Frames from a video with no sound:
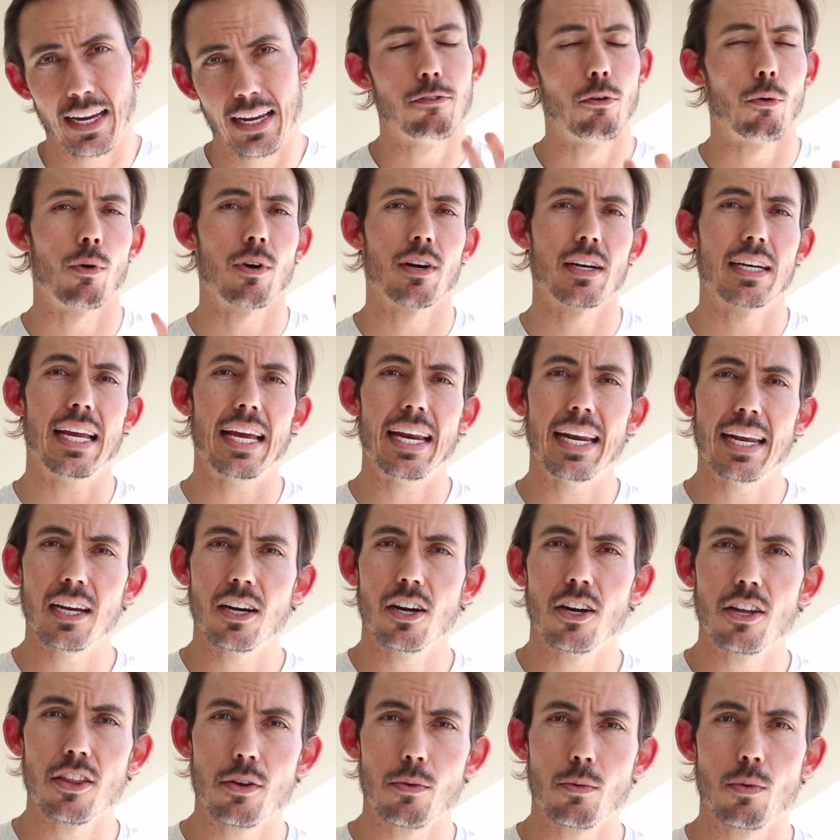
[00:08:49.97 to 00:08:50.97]
for getting
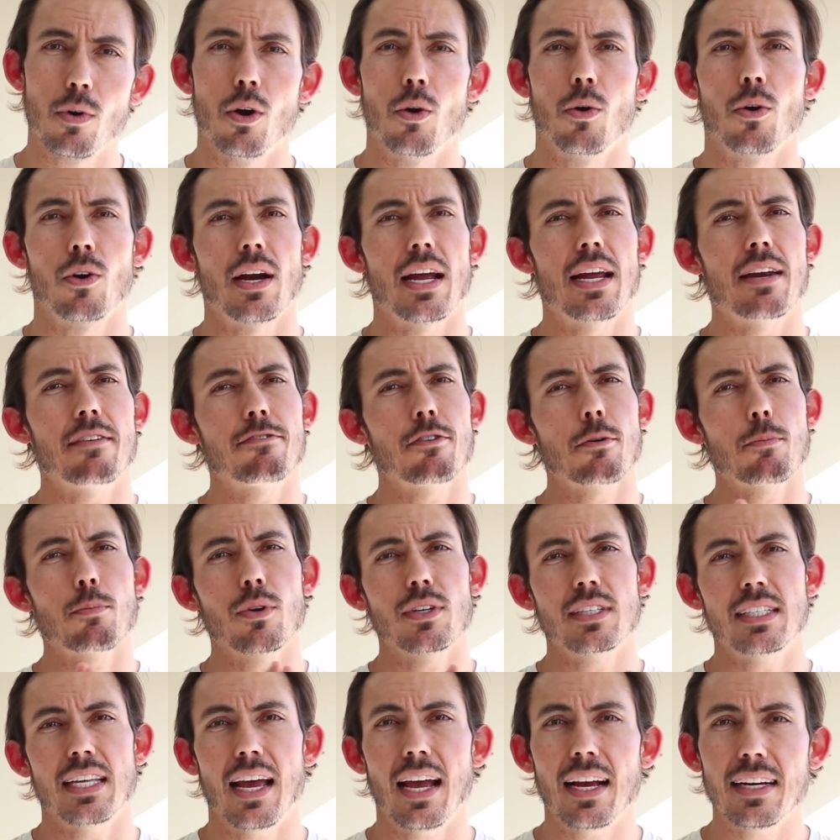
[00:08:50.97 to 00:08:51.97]
on the rower and for
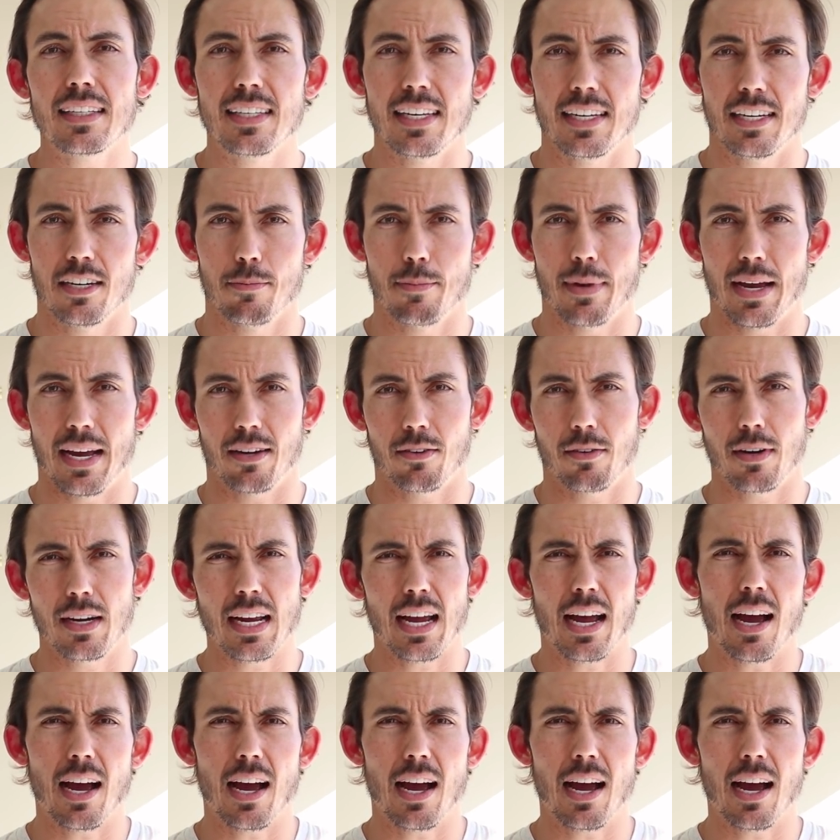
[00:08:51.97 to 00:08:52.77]
protecting your back, right?